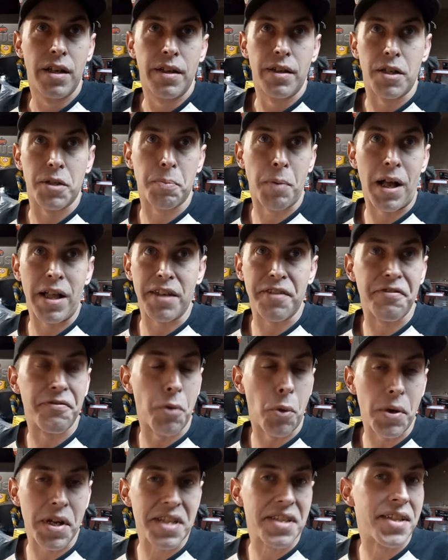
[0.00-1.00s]
there's probably
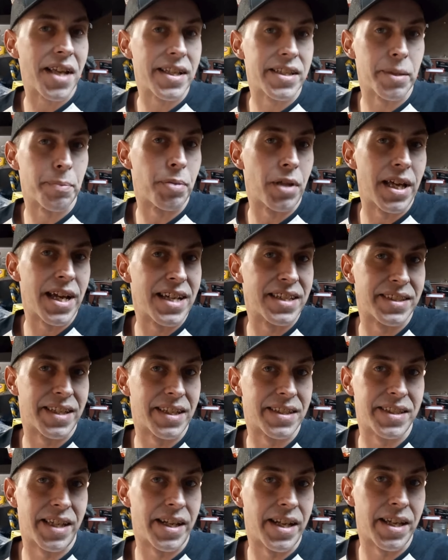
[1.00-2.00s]
forty sets of
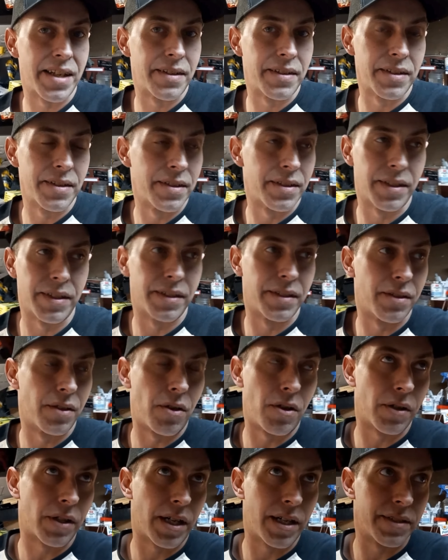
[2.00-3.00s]
plastics in it and
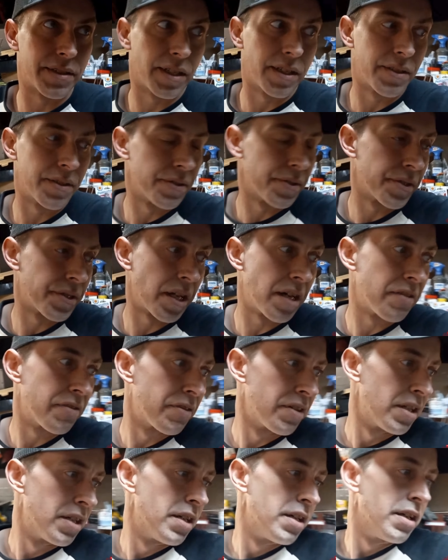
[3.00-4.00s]
all kinds of other
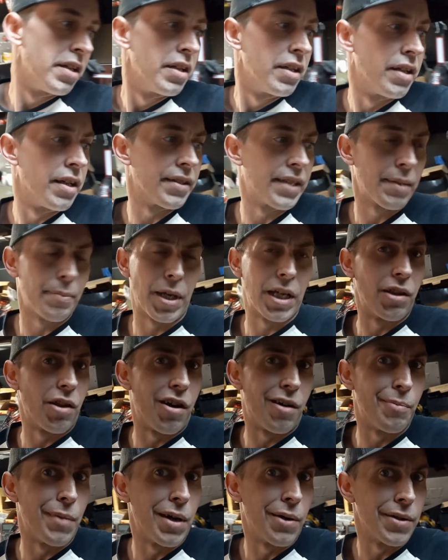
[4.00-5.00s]
stuff. I think my
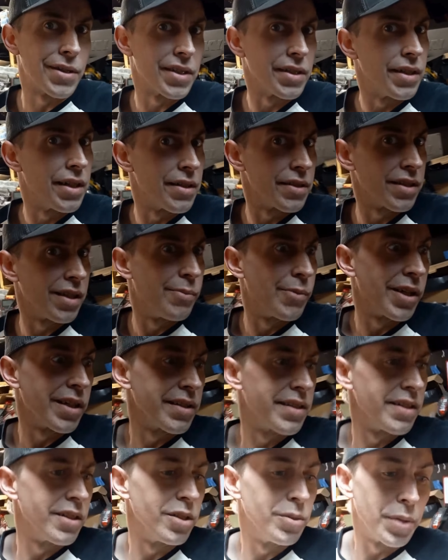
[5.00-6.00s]
lawnmower's in there somewhere
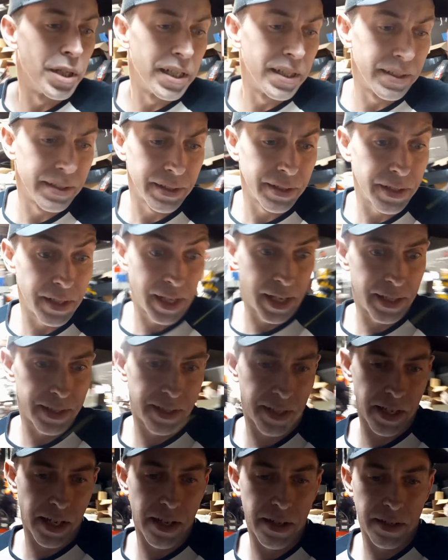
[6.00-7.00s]
too, but you can't
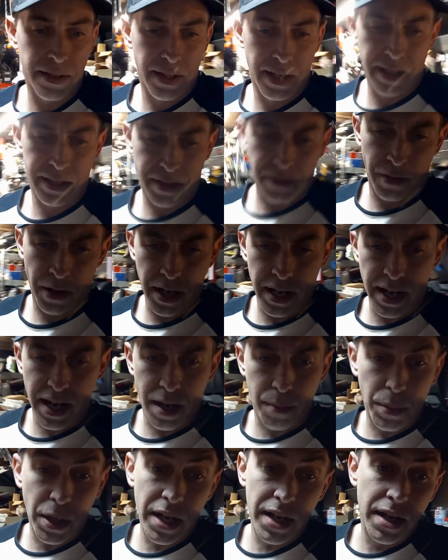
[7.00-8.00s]
see it as of right
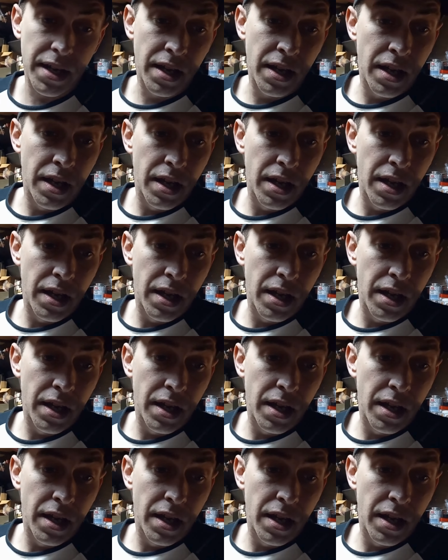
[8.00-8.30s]
now. But